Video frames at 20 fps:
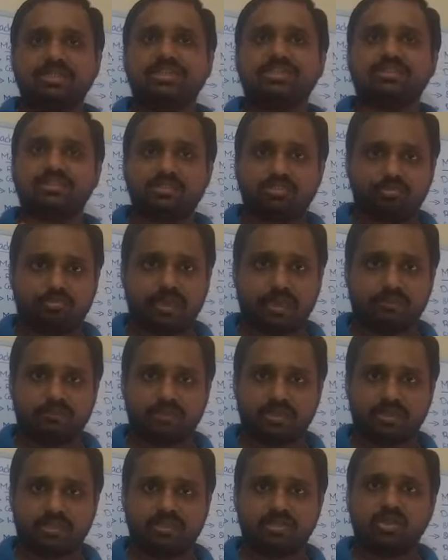in this
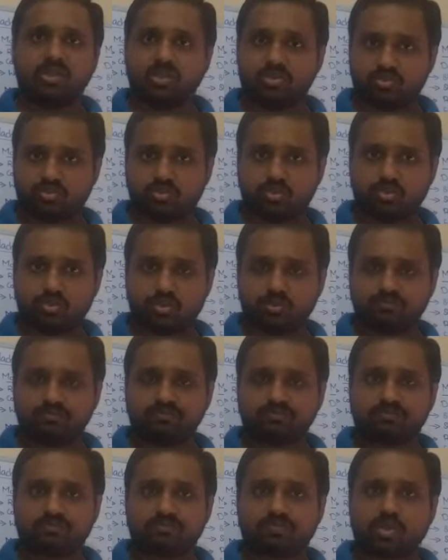paper.
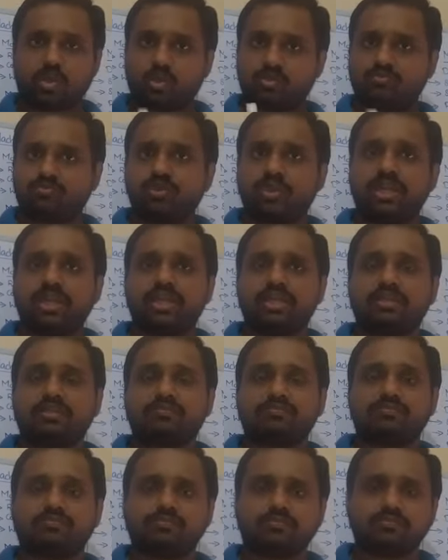So hopefully
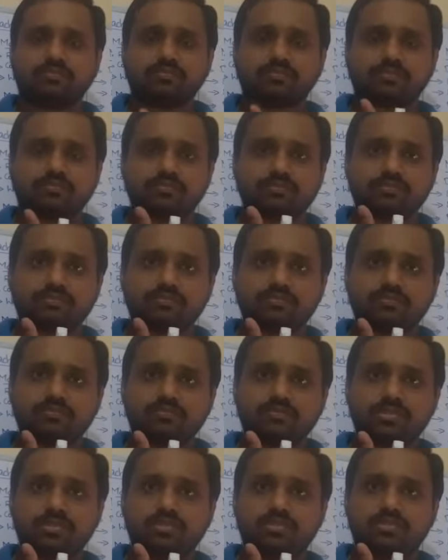
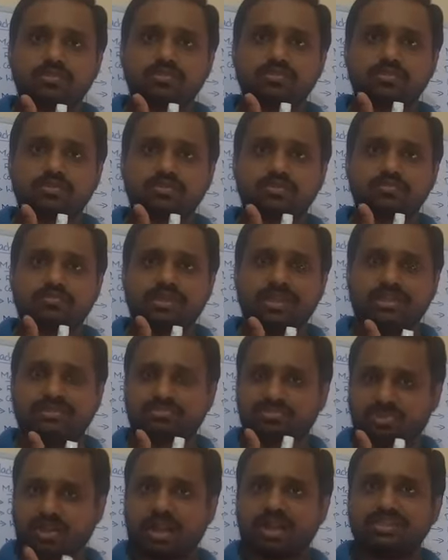we'll
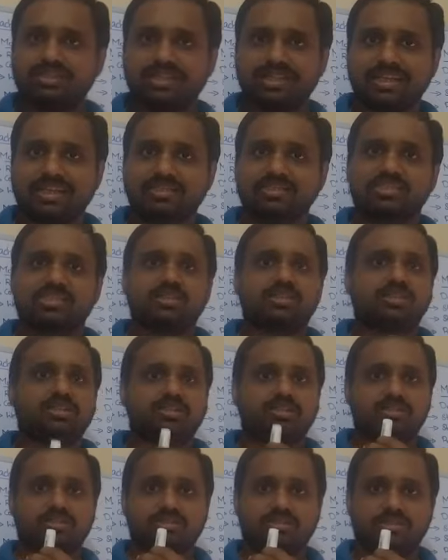start the lecture
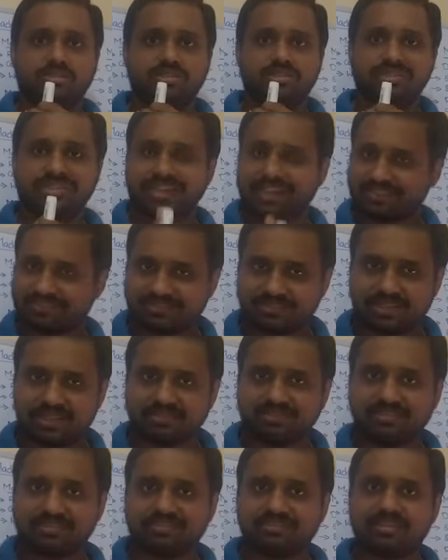in the next
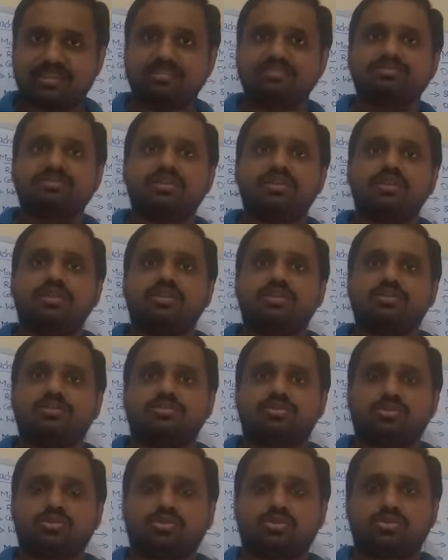class itself.
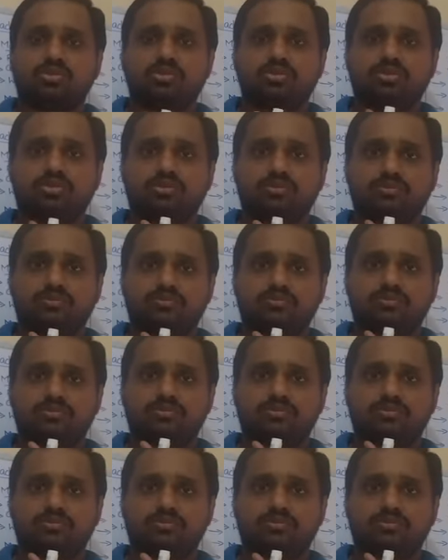So